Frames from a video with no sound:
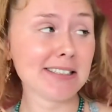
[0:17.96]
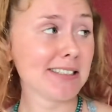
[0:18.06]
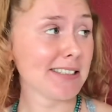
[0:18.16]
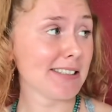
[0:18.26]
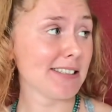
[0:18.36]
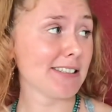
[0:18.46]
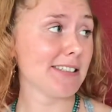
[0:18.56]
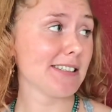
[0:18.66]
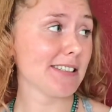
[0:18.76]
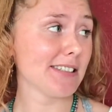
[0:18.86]

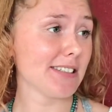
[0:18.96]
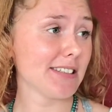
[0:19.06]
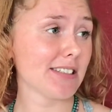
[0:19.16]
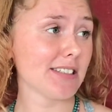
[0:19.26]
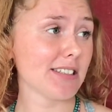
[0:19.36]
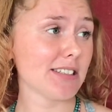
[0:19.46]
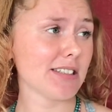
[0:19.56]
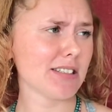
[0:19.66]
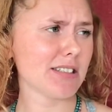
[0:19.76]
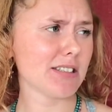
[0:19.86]

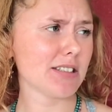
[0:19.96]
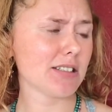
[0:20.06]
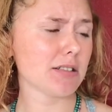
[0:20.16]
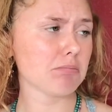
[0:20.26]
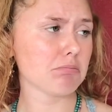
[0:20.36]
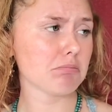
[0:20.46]
Nobody speaks.